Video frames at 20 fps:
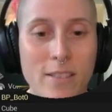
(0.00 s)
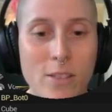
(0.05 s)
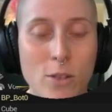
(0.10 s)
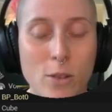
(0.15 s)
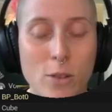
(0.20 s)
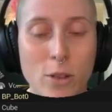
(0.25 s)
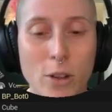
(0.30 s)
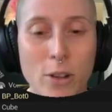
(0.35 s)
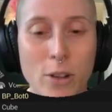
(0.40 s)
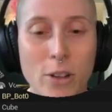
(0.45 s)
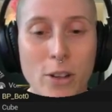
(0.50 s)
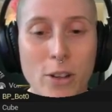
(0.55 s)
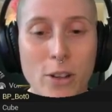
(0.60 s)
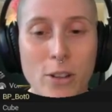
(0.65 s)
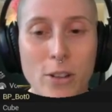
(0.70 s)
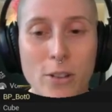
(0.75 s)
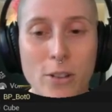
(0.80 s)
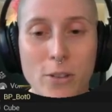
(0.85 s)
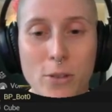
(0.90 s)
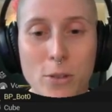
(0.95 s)
to learn
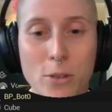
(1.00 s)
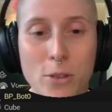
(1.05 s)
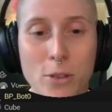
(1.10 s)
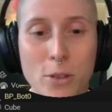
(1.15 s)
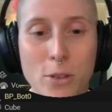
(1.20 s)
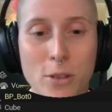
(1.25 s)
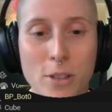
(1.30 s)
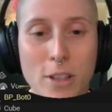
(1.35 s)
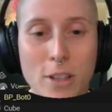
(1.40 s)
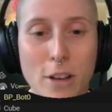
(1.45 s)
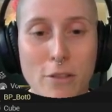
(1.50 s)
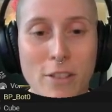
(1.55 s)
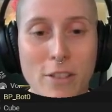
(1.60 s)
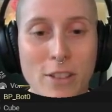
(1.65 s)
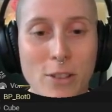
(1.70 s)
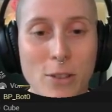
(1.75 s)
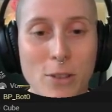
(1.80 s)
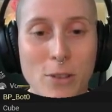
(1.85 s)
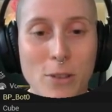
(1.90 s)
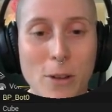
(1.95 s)
all those new stuff
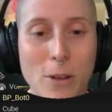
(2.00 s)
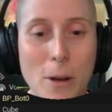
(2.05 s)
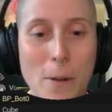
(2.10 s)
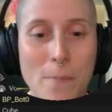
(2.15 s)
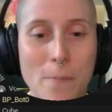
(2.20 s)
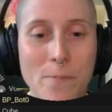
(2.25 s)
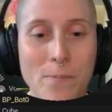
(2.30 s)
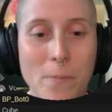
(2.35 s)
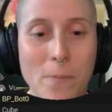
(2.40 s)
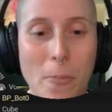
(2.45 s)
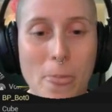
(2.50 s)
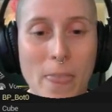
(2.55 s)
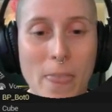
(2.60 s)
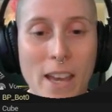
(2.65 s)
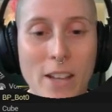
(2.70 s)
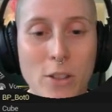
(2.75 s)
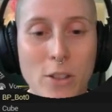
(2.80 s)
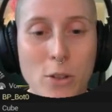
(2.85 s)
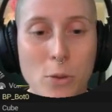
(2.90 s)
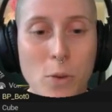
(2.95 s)
and
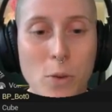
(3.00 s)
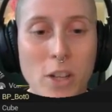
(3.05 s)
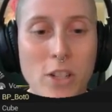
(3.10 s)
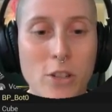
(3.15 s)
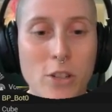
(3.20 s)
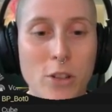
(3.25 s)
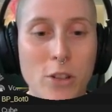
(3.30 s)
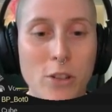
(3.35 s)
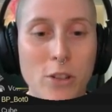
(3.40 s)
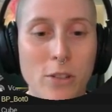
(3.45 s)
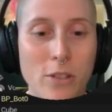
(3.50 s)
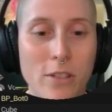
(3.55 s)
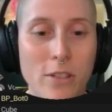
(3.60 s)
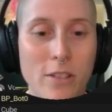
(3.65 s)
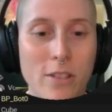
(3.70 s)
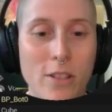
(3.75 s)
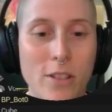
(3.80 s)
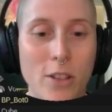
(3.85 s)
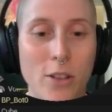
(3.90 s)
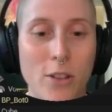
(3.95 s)
to watch the
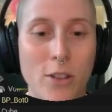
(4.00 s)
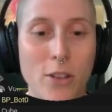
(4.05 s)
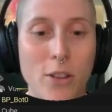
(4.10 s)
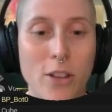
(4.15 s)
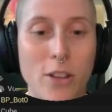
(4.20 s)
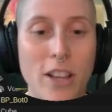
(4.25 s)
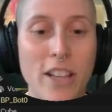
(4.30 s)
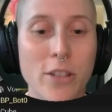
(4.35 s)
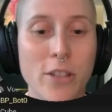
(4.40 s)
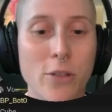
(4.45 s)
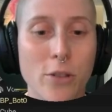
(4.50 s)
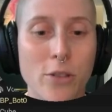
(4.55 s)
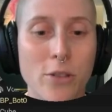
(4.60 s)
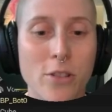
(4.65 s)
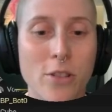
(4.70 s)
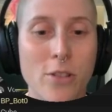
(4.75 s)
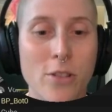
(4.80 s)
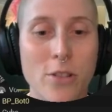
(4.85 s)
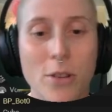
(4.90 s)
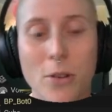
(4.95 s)
lectures.
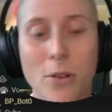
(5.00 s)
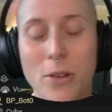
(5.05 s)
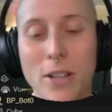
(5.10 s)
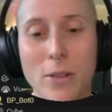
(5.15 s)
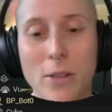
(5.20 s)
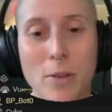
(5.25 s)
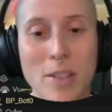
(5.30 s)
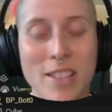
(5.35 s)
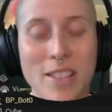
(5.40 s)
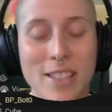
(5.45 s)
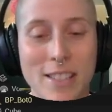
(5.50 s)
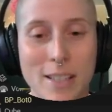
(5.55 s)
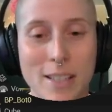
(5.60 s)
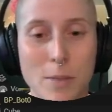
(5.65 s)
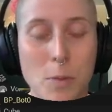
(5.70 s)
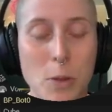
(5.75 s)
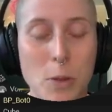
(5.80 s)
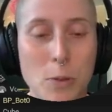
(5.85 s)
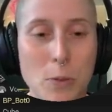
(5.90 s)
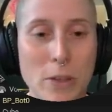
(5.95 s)
So it was
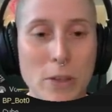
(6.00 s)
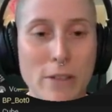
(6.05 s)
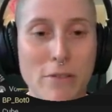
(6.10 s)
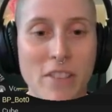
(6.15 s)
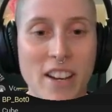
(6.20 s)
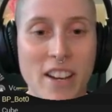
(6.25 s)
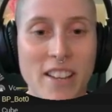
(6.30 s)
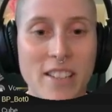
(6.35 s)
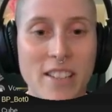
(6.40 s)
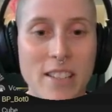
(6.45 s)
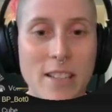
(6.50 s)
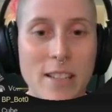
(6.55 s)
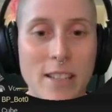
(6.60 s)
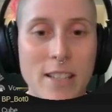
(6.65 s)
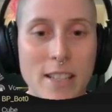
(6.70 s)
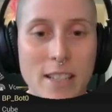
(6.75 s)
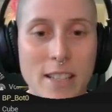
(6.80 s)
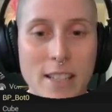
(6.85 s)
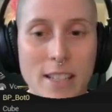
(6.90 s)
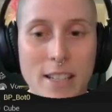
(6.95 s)
pretty fast.
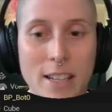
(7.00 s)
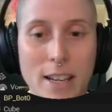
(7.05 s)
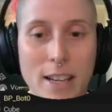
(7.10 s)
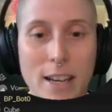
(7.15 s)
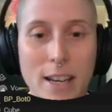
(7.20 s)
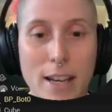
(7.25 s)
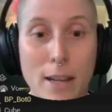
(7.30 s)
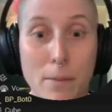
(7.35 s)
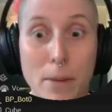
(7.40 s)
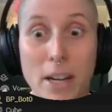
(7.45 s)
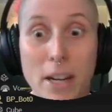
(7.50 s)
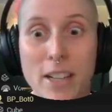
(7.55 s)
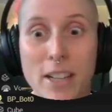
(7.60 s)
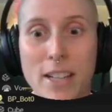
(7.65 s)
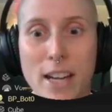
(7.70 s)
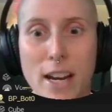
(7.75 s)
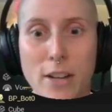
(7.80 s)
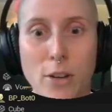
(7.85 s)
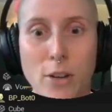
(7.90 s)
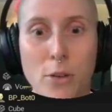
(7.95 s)
And by a
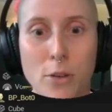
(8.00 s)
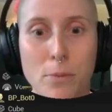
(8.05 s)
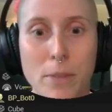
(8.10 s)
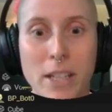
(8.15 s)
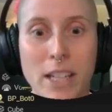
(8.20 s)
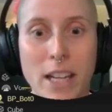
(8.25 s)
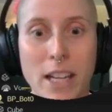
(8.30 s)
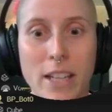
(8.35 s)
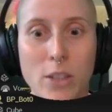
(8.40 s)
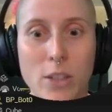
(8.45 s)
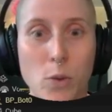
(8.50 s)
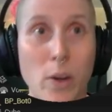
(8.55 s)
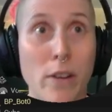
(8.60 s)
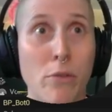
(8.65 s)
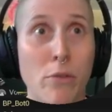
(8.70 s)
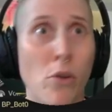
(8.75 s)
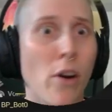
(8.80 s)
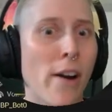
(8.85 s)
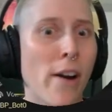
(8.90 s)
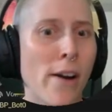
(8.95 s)
day, I don't mean like
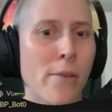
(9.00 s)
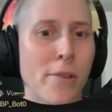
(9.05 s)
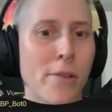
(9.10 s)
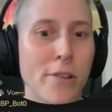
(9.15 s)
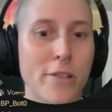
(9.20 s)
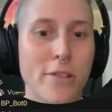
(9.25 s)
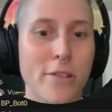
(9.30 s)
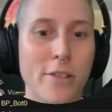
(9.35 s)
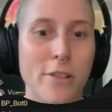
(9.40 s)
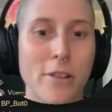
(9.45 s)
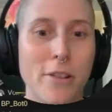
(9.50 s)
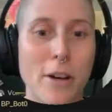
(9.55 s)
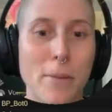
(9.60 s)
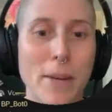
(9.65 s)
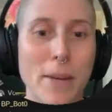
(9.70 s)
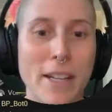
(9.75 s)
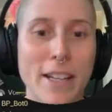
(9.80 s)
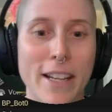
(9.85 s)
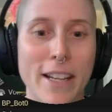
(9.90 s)
24 hours. You know, I mean